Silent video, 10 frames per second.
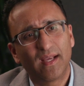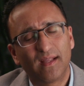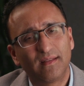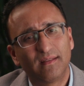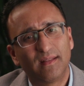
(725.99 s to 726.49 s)

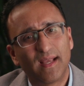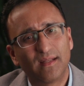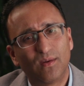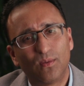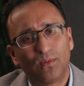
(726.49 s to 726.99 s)
That
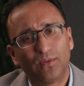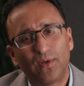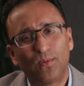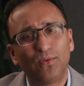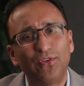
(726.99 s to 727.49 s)
that whole
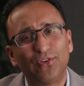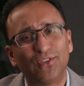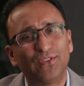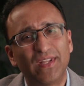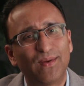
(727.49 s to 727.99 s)
the whole
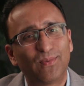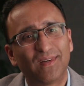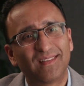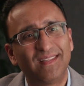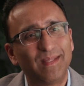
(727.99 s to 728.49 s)
neural
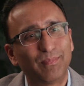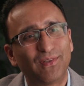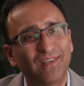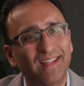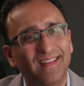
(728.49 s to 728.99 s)
network, deep
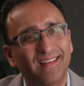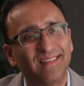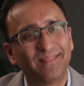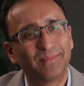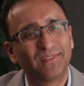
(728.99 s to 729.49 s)

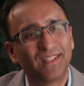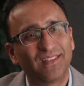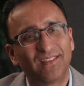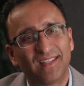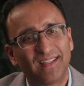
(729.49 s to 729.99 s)
learning,
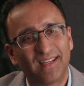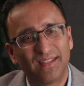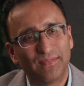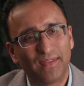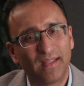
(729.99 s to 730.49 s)
machine learning
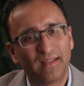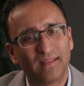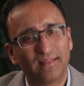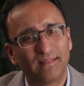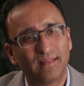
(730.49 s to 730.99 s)
kind of thing
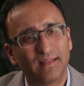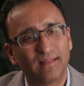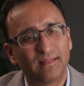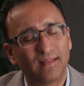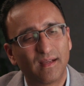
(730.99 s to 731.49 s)
is
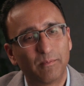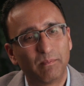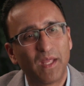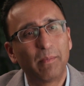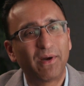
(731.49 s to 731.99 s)
is
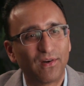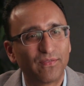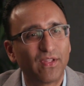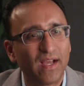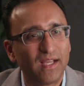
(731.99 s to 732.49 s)
um, part
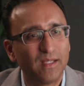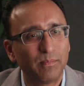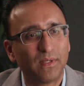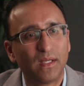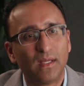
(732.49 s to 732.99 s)
of the
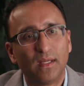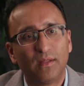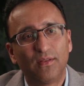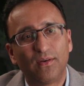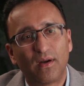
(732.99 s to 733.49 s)
hype.
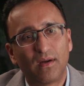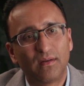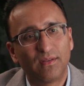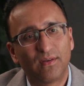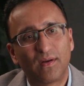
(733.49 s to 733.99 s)
There
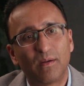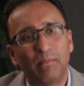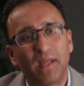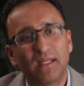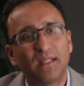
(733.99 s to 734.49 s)
are there are
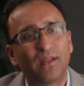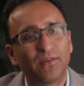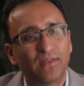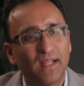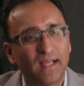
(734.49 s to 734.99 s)
many
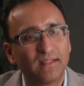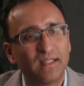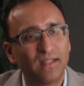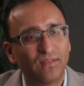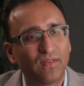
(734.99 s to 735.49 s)
other
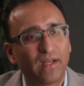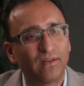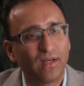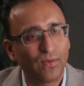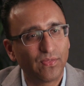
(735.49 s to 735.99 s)
techniques that
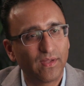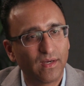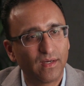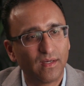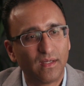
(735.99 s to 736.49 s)
are out
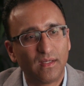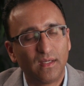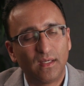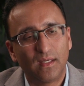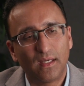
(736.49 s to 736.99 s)
there.
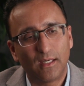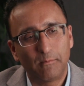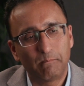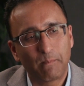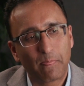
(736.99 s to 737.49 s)

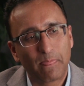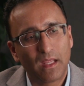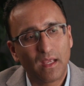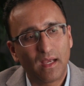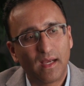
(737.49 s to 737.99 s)
Um,
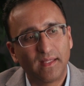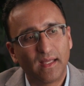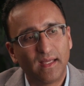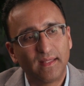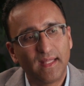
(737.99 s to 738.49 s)
I,
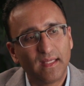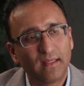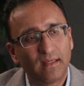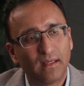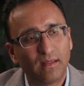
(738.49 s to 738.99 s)
I,
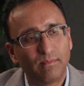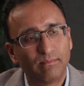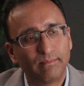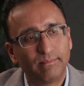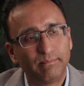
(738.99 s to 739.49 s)
think
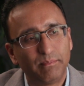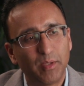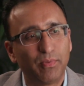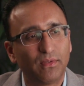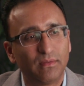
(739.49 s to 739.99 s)
um,
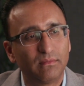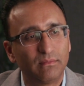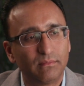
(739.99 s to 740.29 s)
people